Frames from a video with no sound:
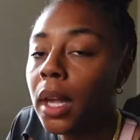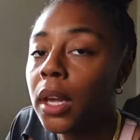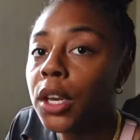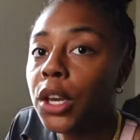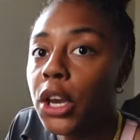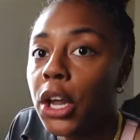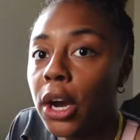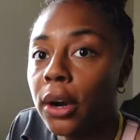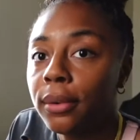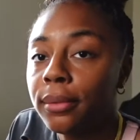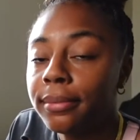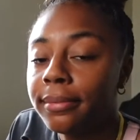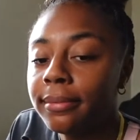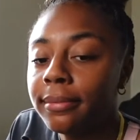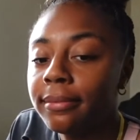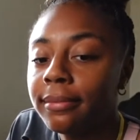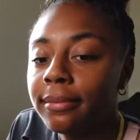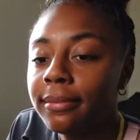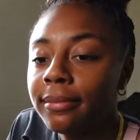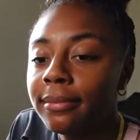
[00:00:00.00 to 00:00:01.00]
No.
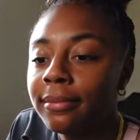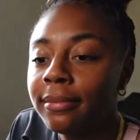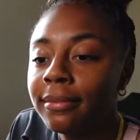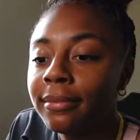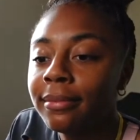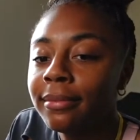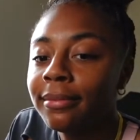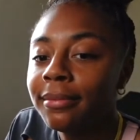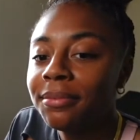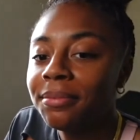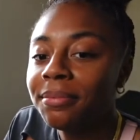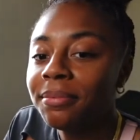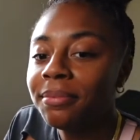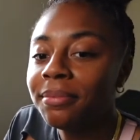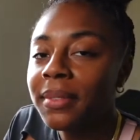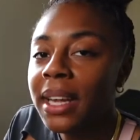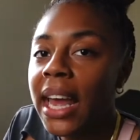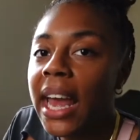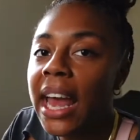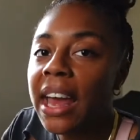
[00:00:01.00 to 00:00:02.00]

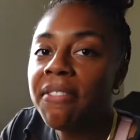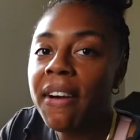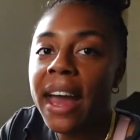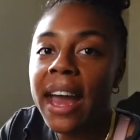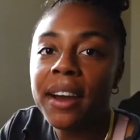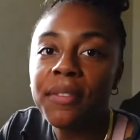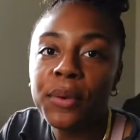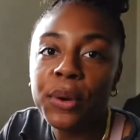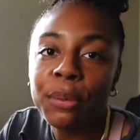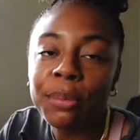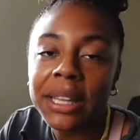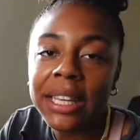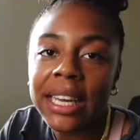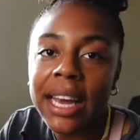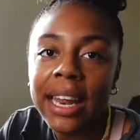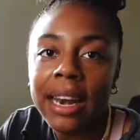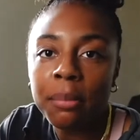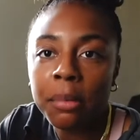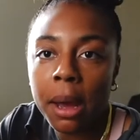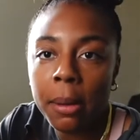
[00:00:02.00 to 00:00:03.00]
If I have room in the
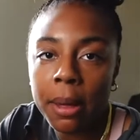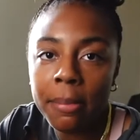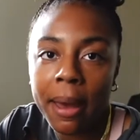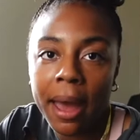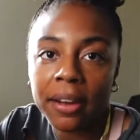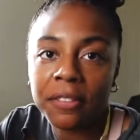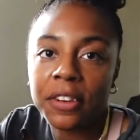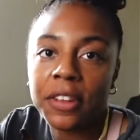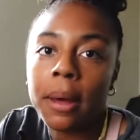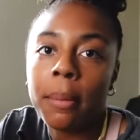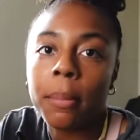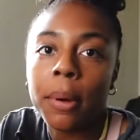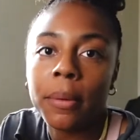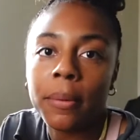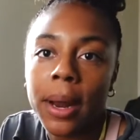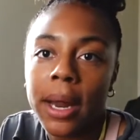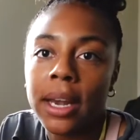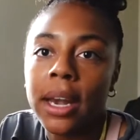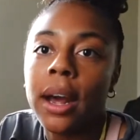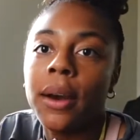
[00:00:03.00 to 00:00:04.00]
end, I'm coming back for them, but
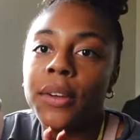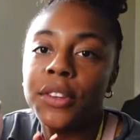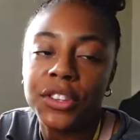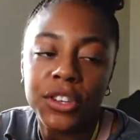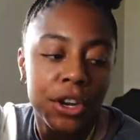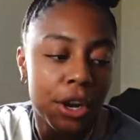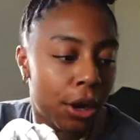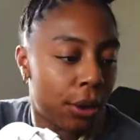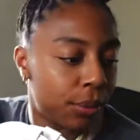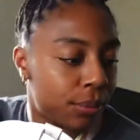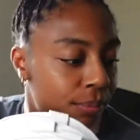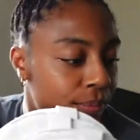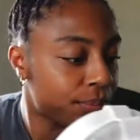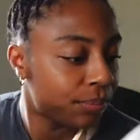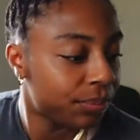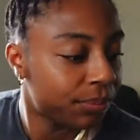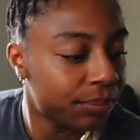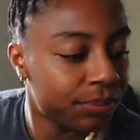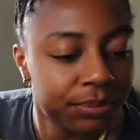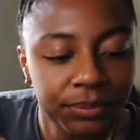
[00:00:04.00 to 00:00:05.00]
right now it's a no.
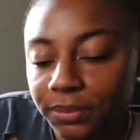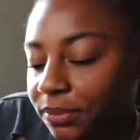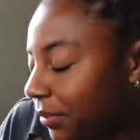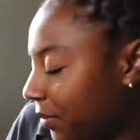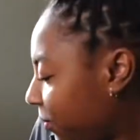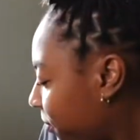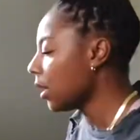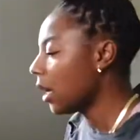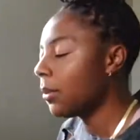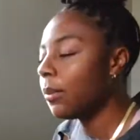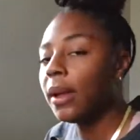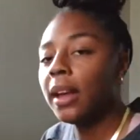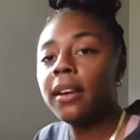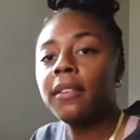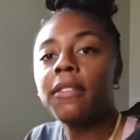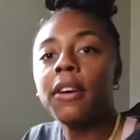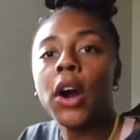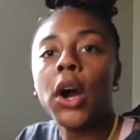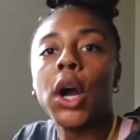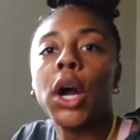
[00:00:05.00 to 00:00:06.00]
We
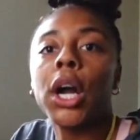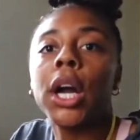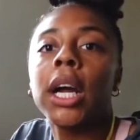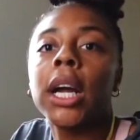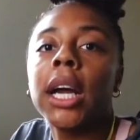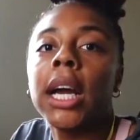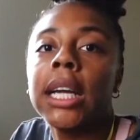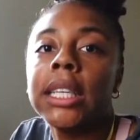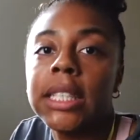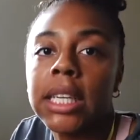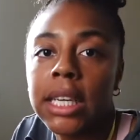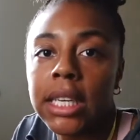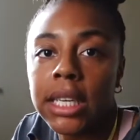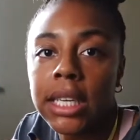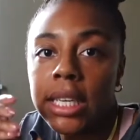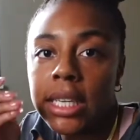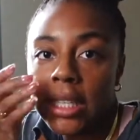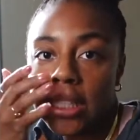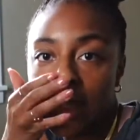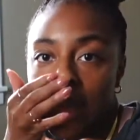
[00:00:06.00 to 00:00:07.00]
have our
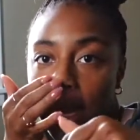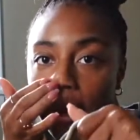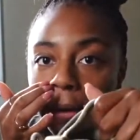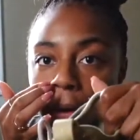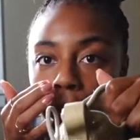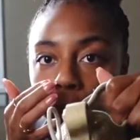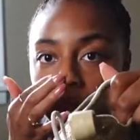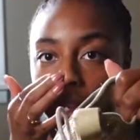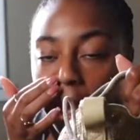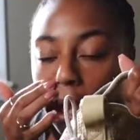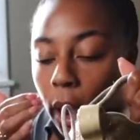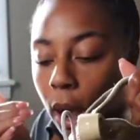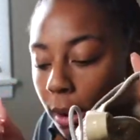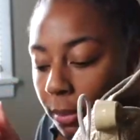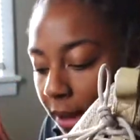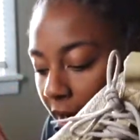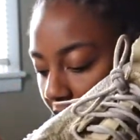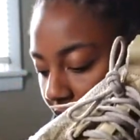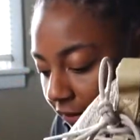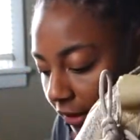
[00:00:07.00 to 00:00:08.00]
Adidas. I don't know what they are,
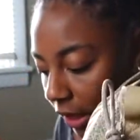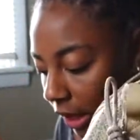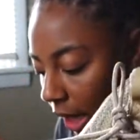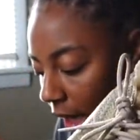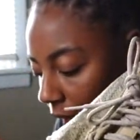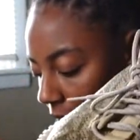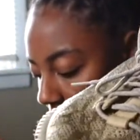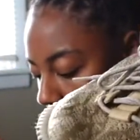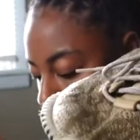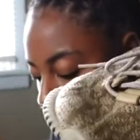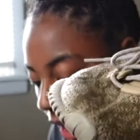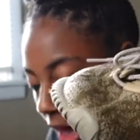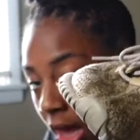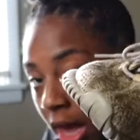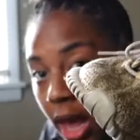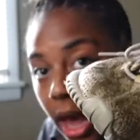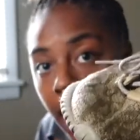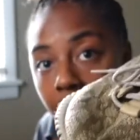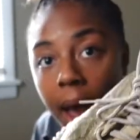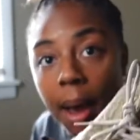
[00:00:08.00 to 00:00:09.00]
but I feel like
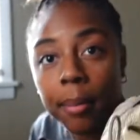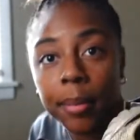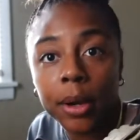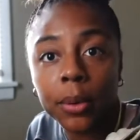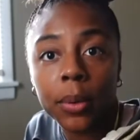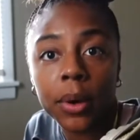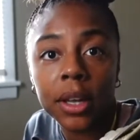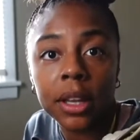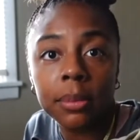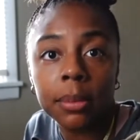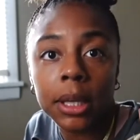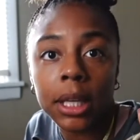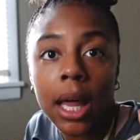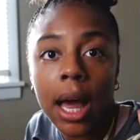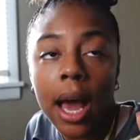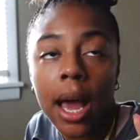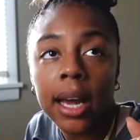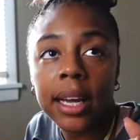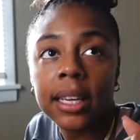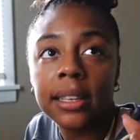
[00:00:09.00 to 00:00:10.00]
I'm gonna wear them a
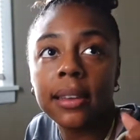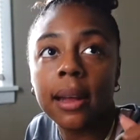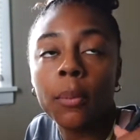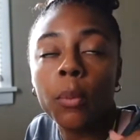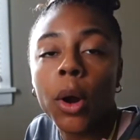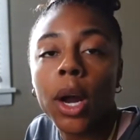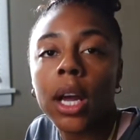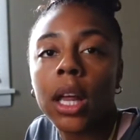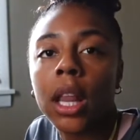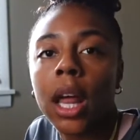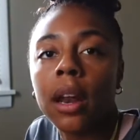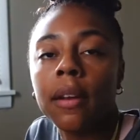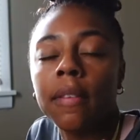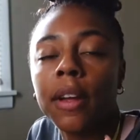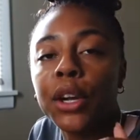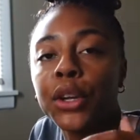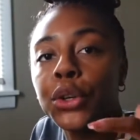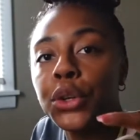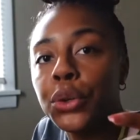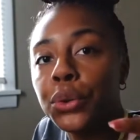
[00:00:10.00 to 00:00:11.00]
lot because I'm wearing a lot of
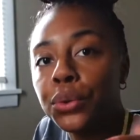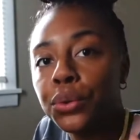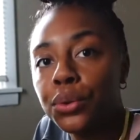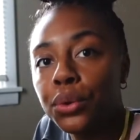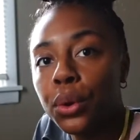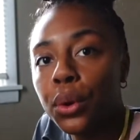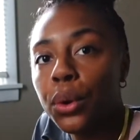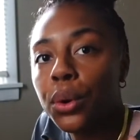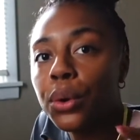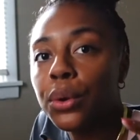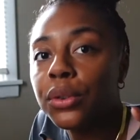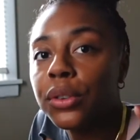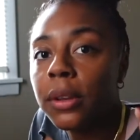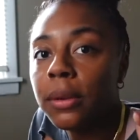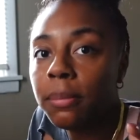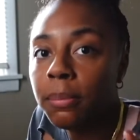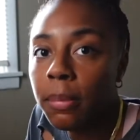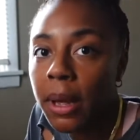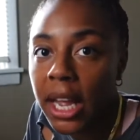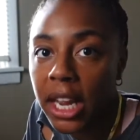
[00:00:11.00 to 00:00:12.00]
like neutrals
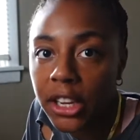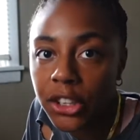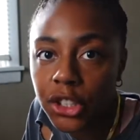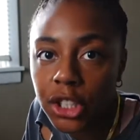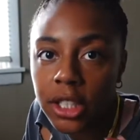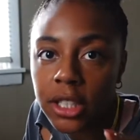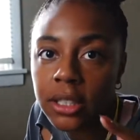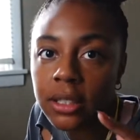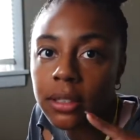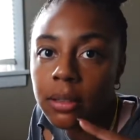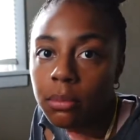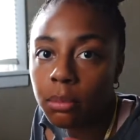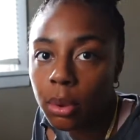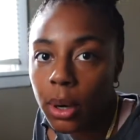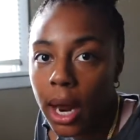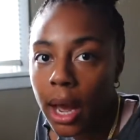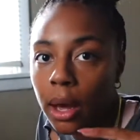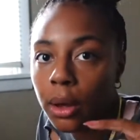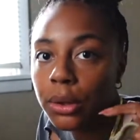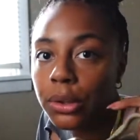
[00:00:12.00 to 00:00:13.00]
and beiges and
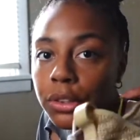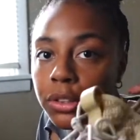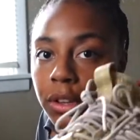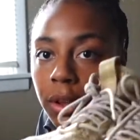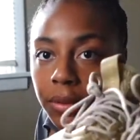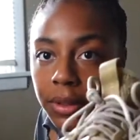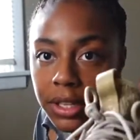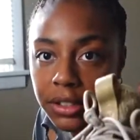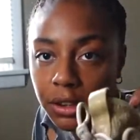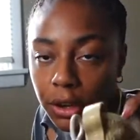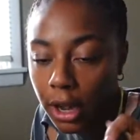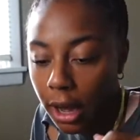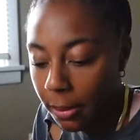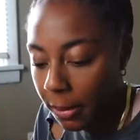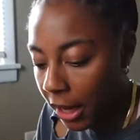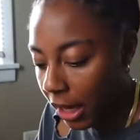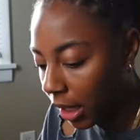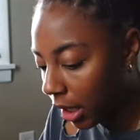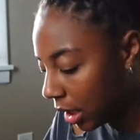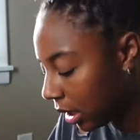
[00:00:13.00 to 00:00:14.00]
browns, so these are
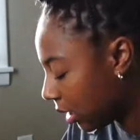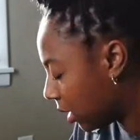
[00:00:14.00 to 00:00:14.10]
coming.